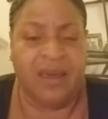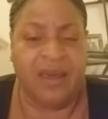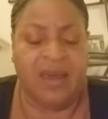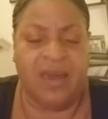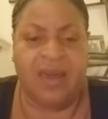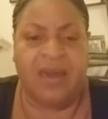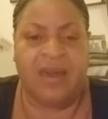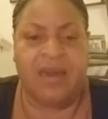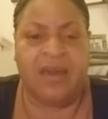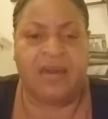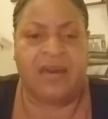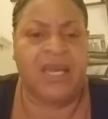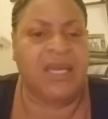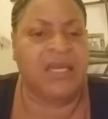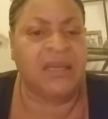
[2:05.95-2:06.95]
and
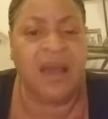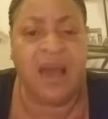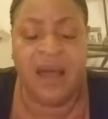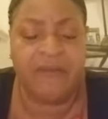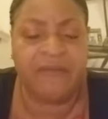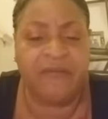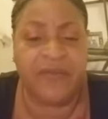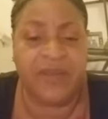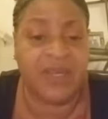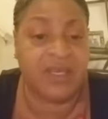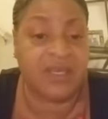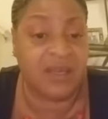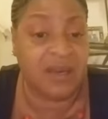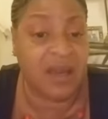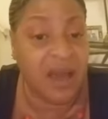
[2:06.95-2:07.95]
enough is
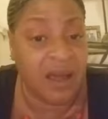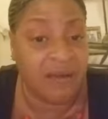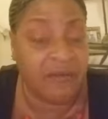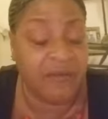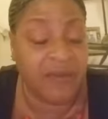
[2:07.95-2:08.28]
enough.